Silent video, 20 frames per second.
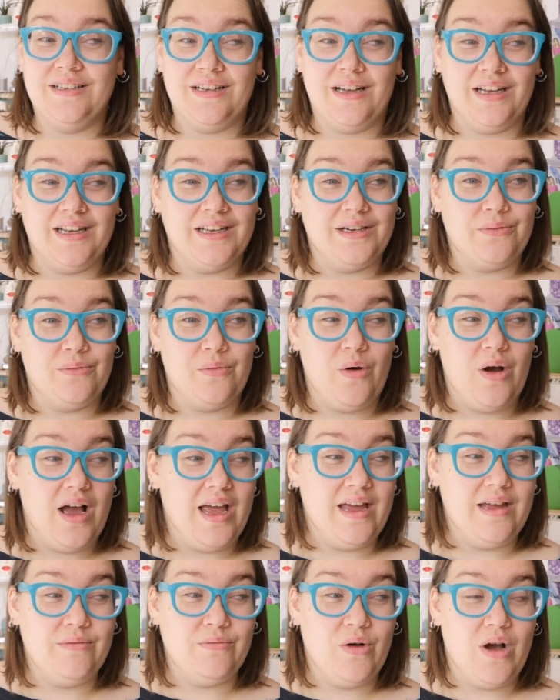Like,
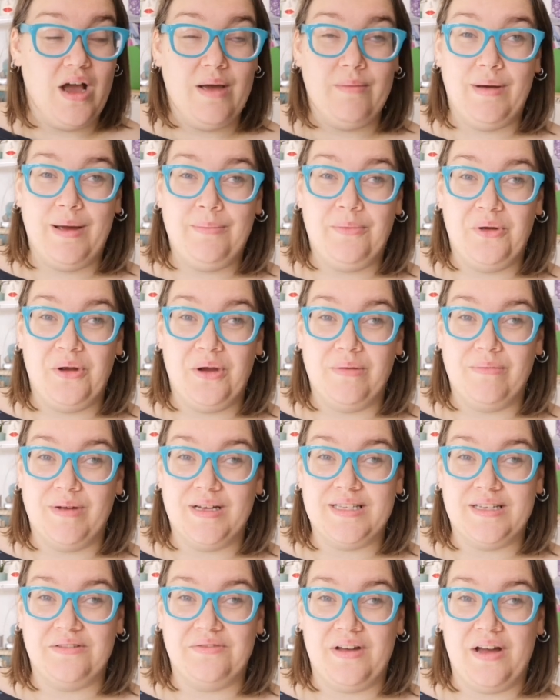why am I putting
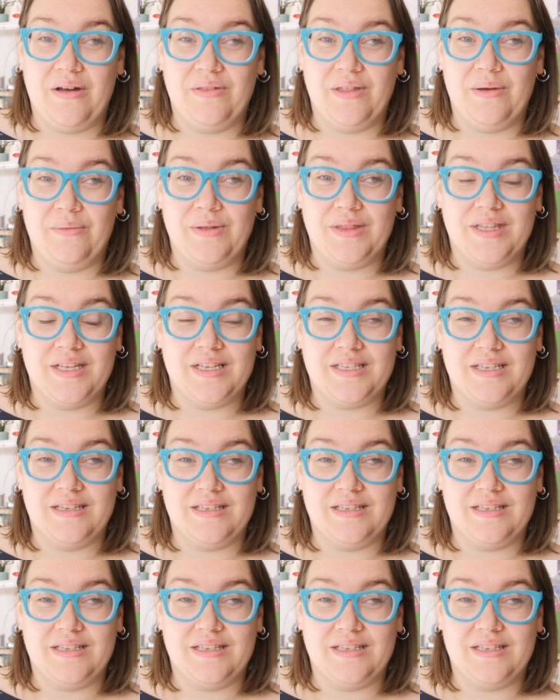myself out there with this?